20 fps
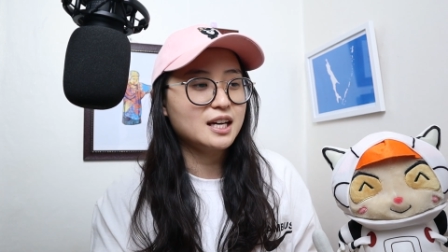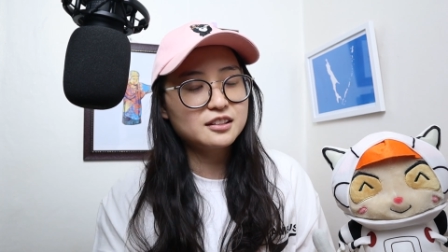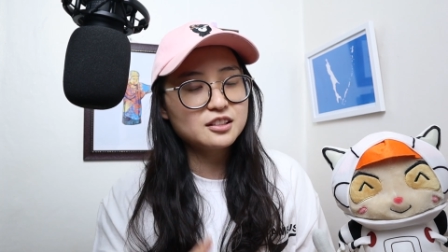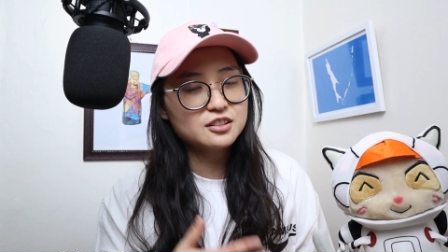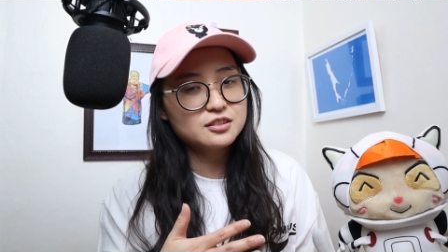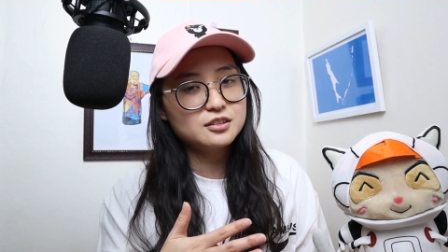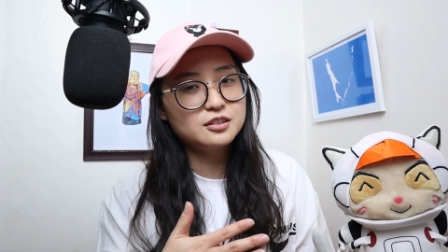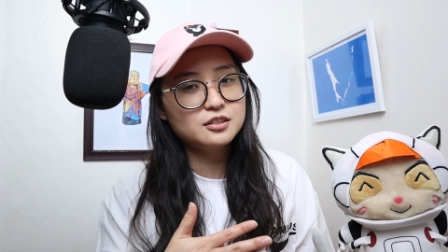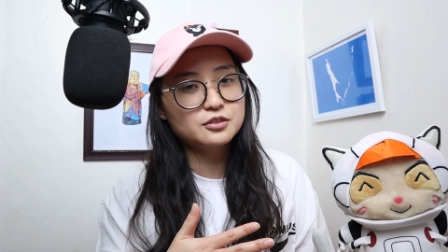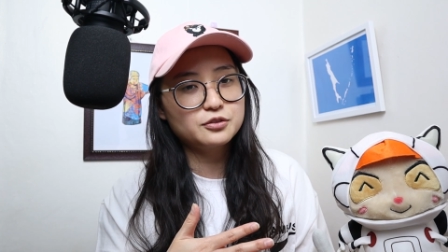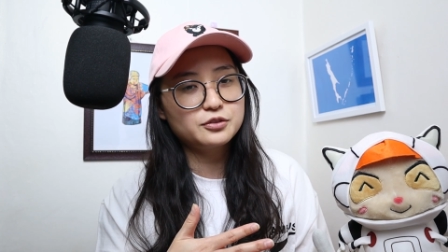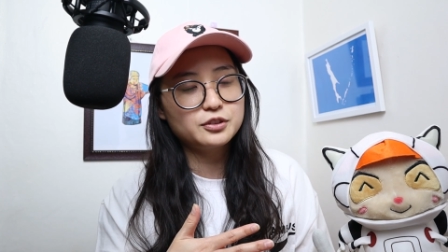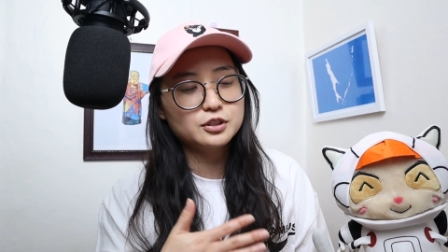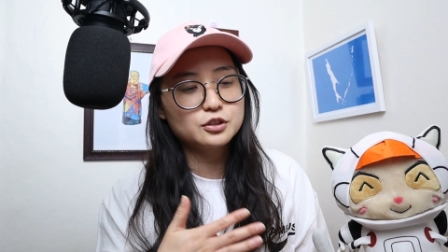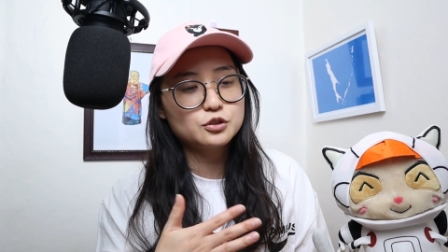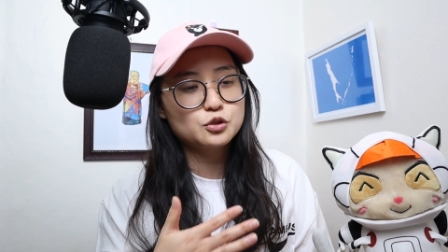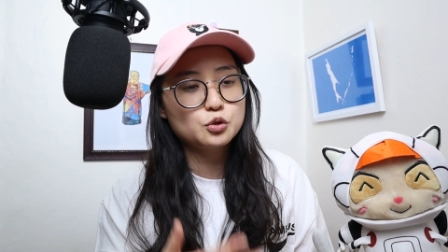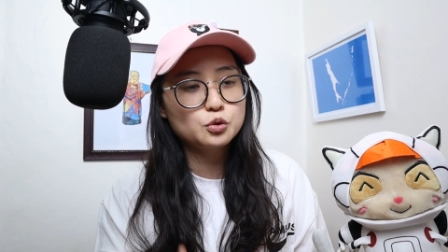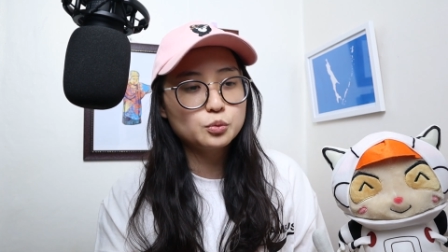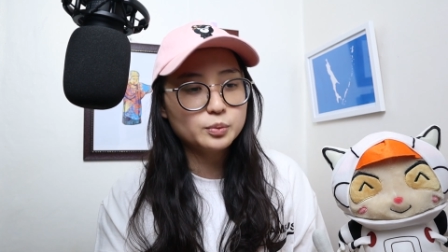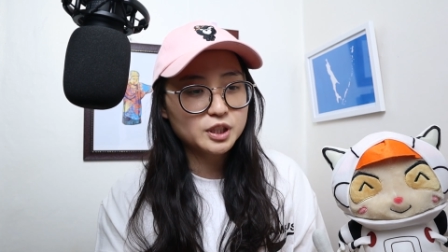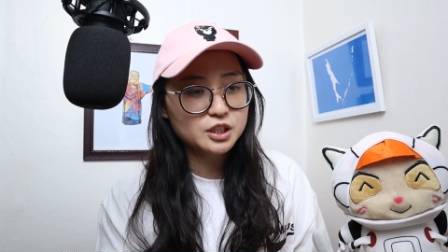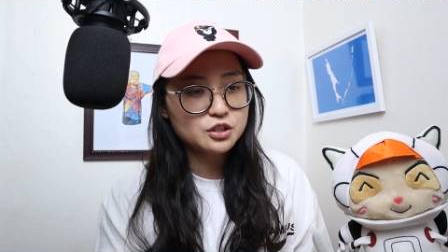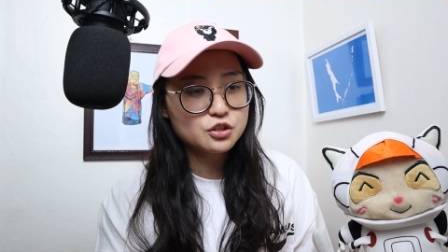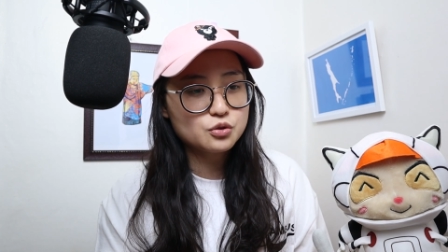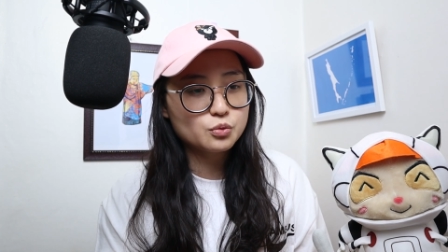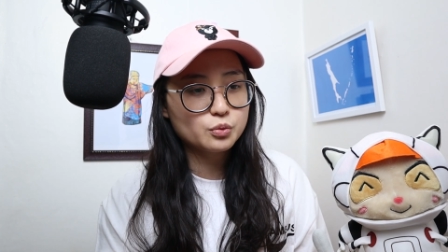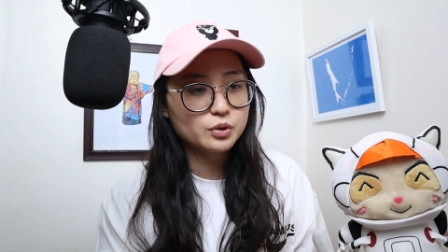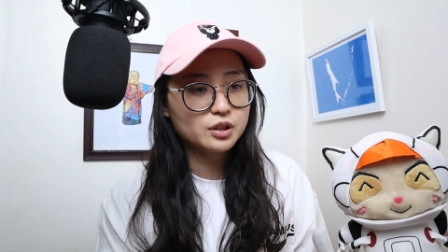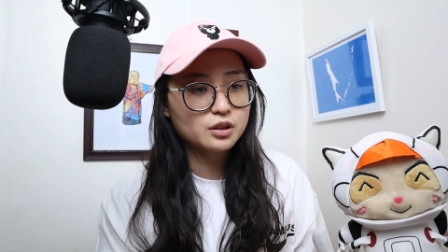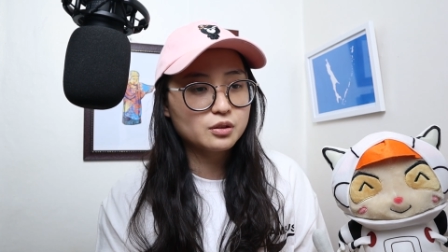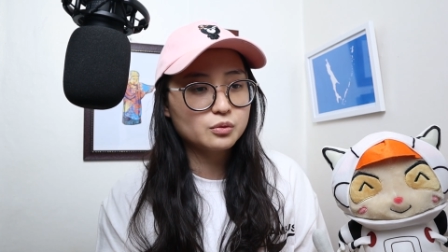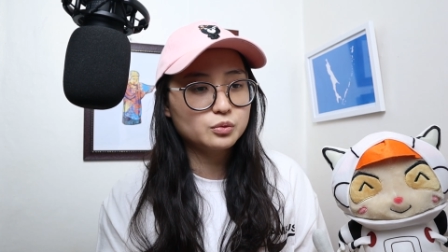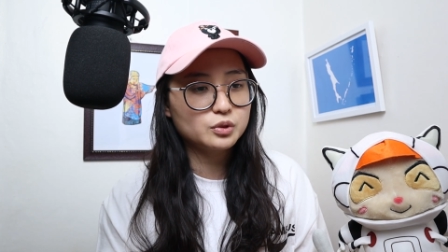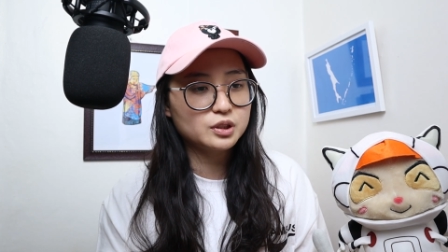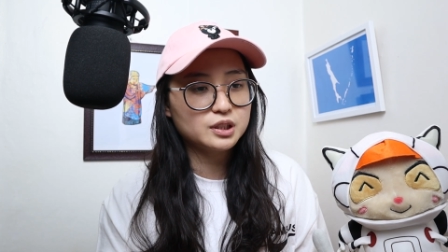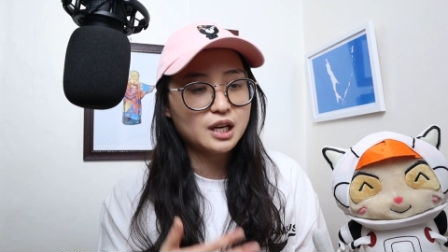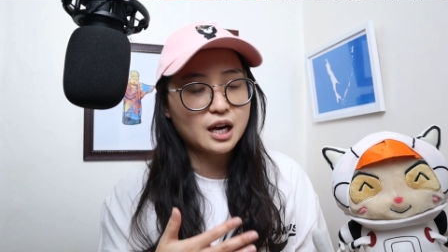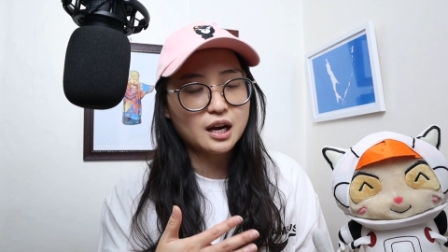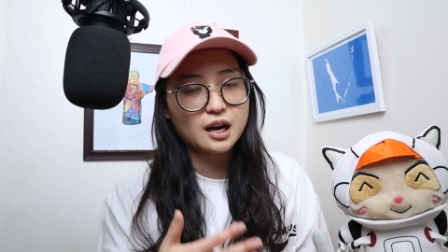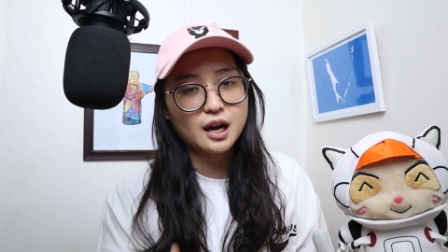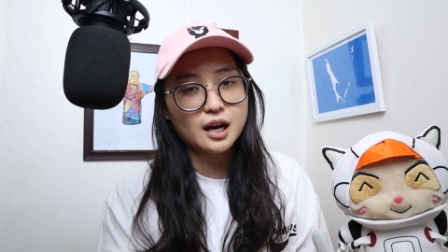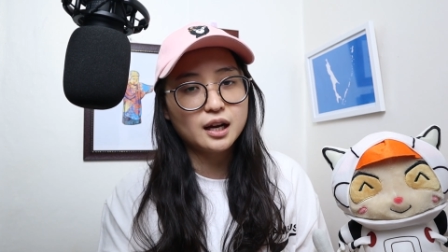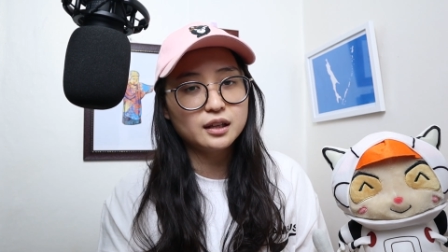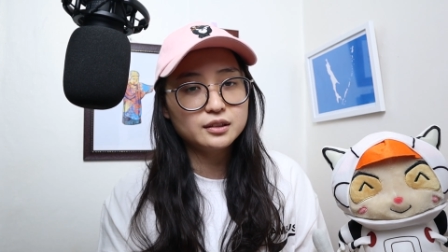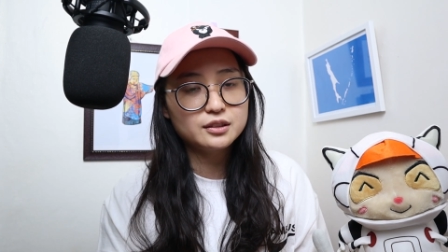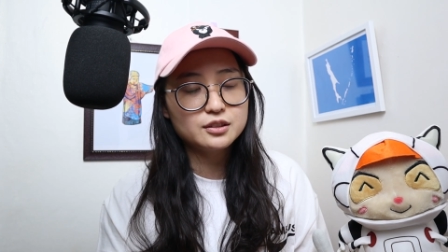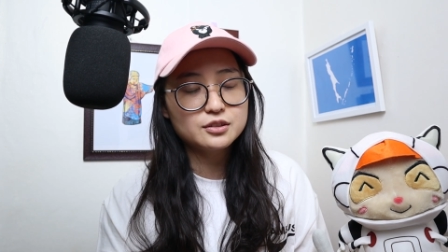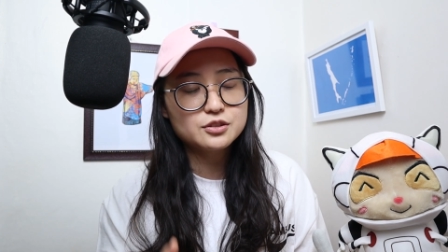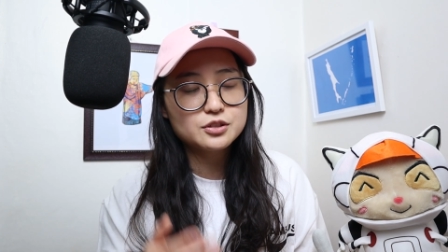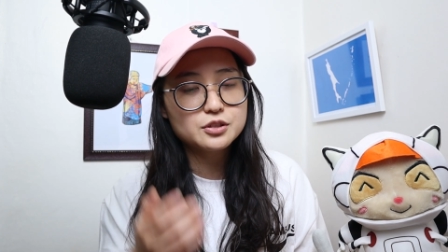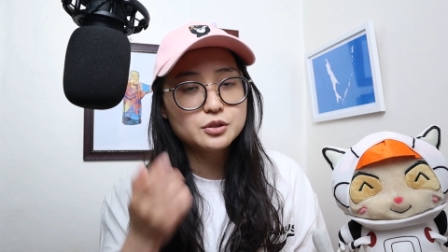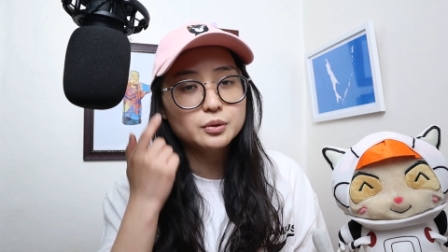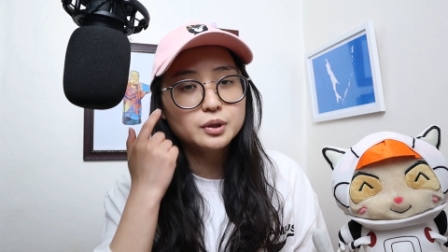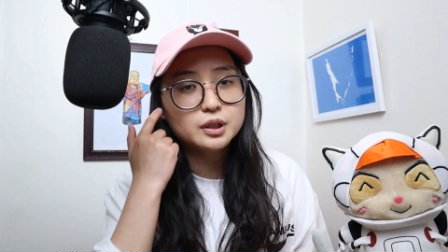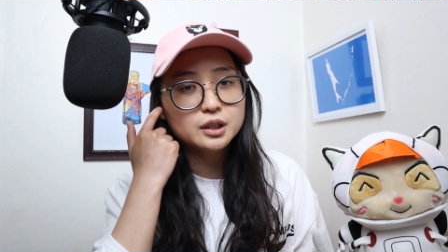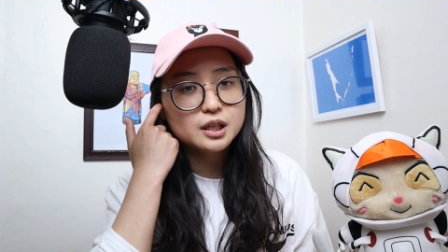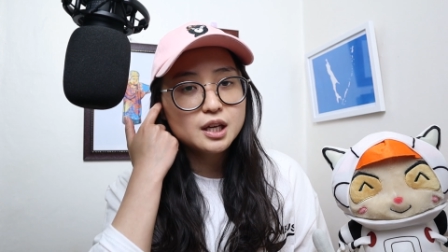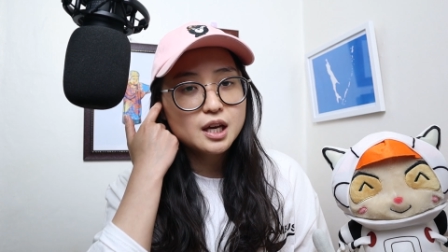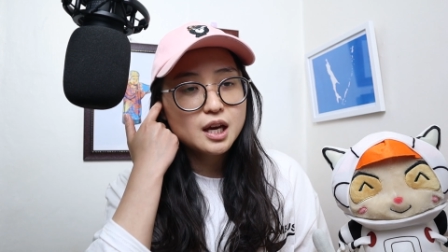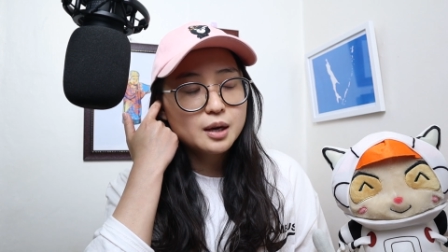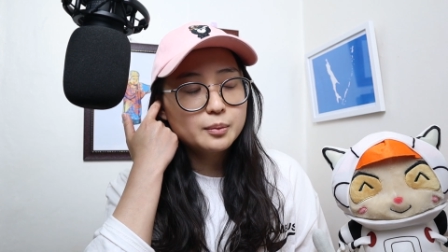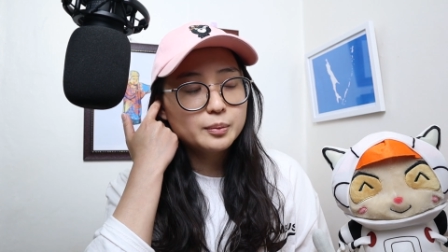He doesn't interfere too much with what Akali is doing,